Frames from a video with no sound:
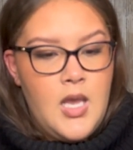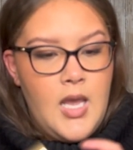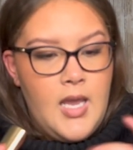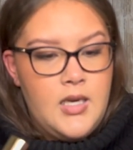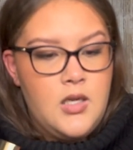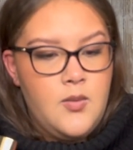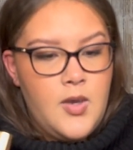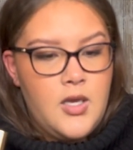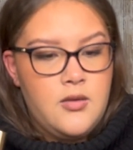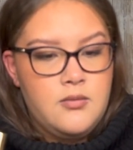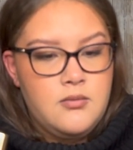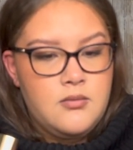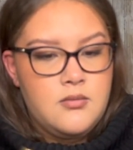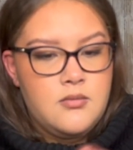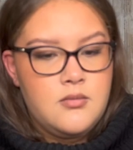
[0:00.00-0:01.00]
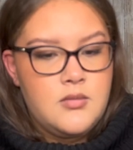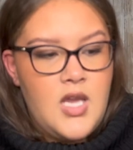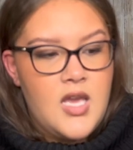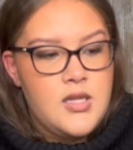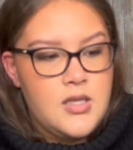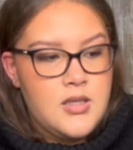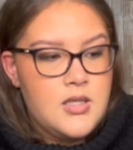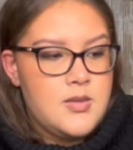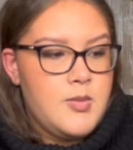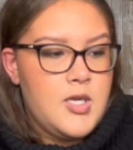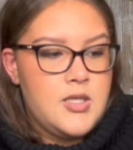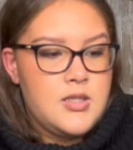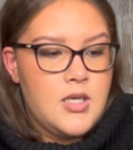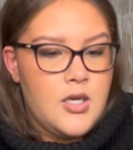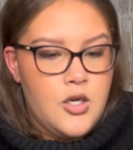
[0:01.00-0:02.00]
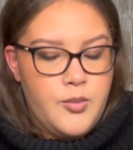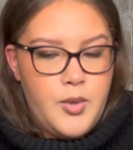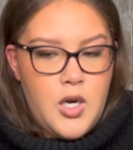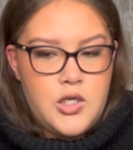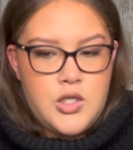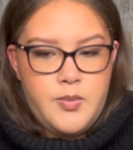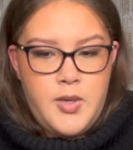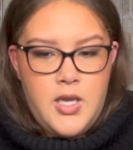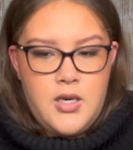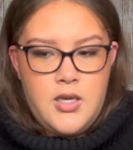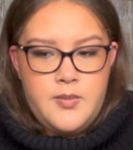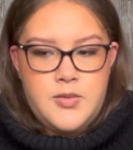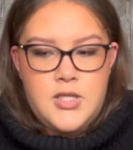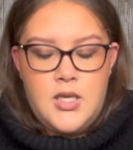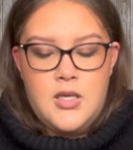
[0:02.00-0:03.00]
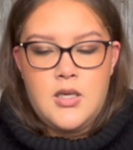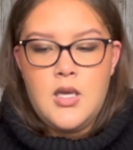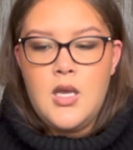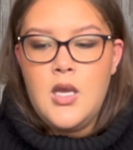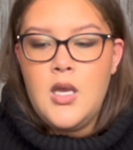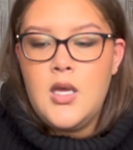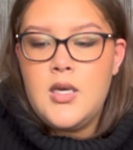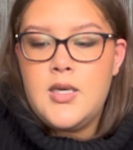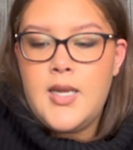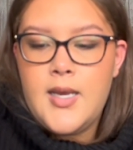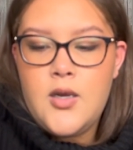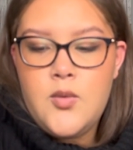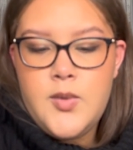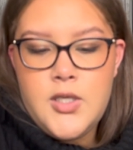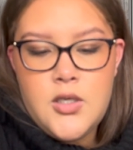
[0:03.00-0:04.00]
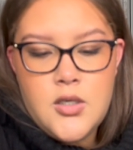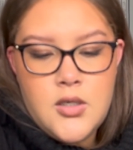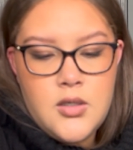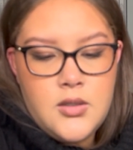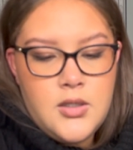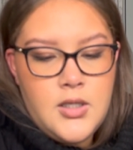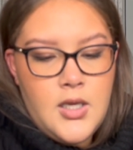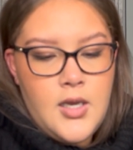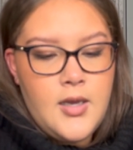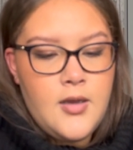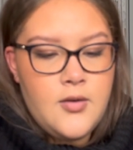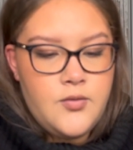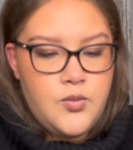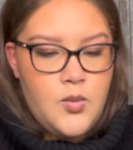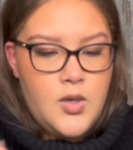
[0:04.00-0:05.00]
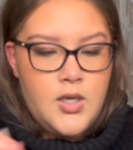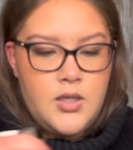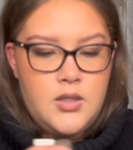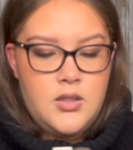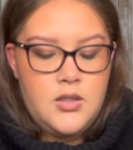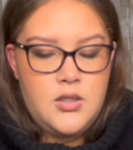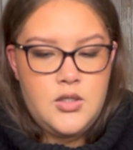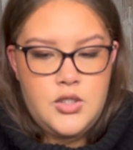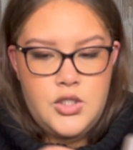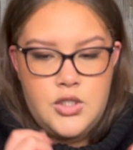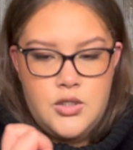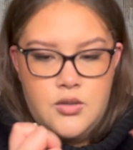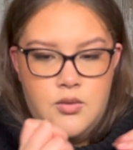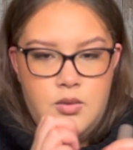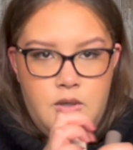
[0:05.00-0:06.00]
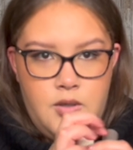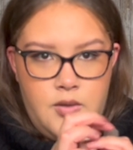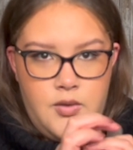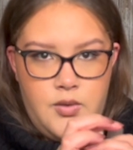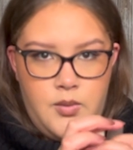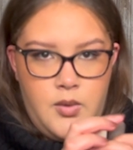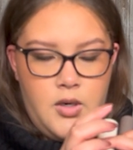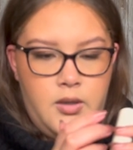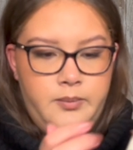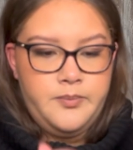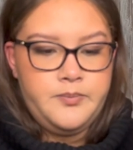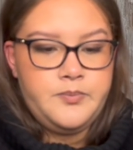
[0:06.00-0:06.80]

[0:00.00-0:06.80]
Anyway, I think that's my entire Project Pan update. Now we currently have 1, 2, 3,